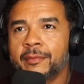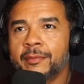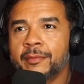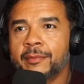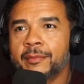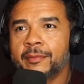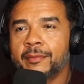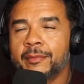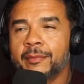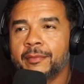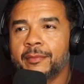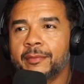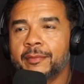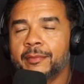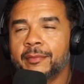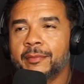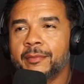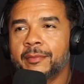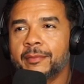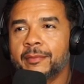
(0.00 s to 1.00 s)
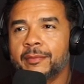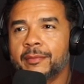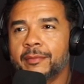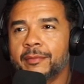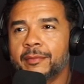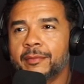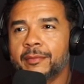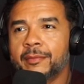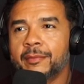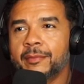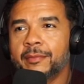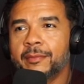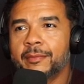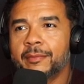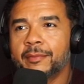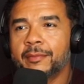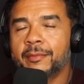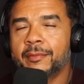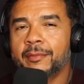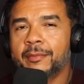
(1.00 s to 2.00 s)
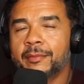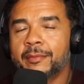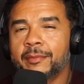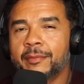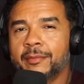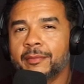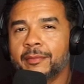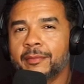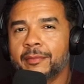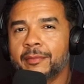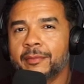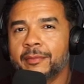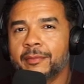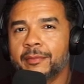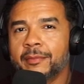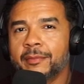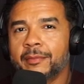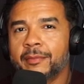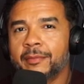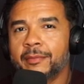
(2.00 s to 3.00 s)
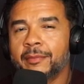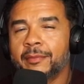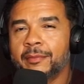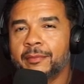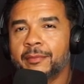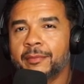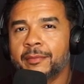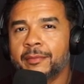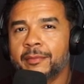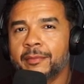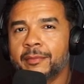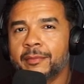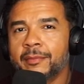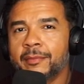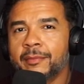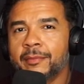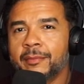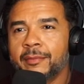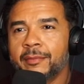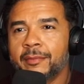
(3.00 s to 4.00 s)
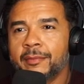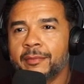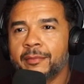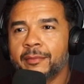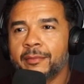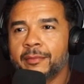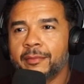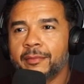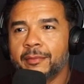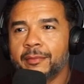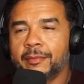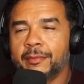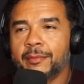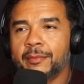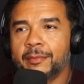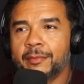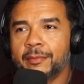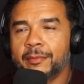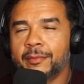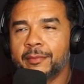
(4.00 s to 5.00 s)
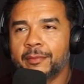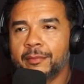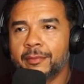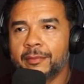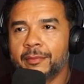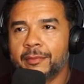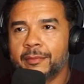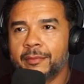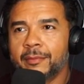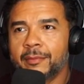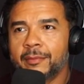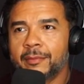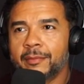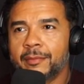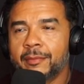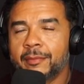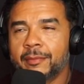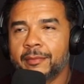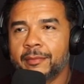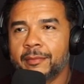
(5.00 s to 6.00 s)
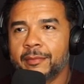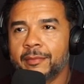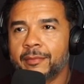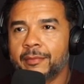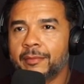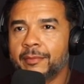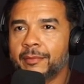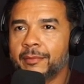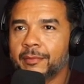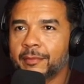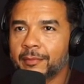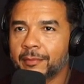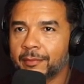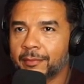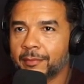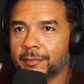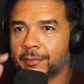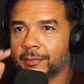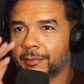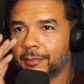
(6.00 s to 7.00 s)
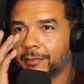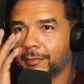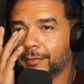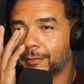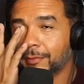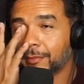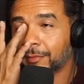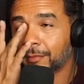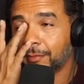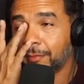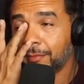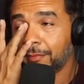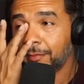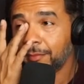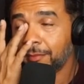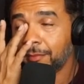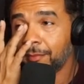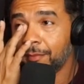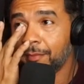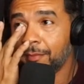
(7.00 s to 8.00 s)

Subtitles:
No words are spoken by the person on screen.